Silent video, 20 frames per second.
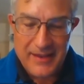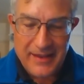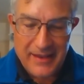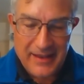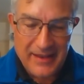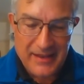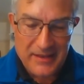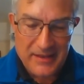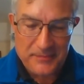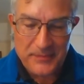
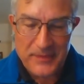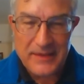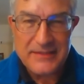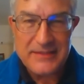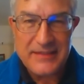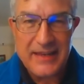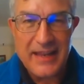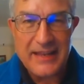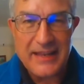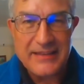
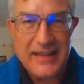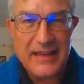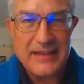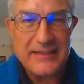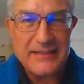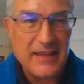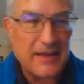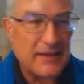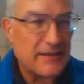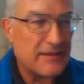to get
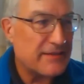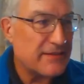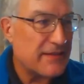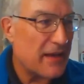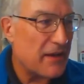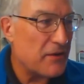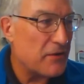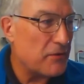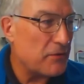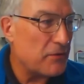that done.
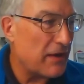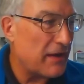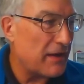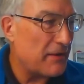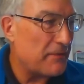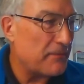So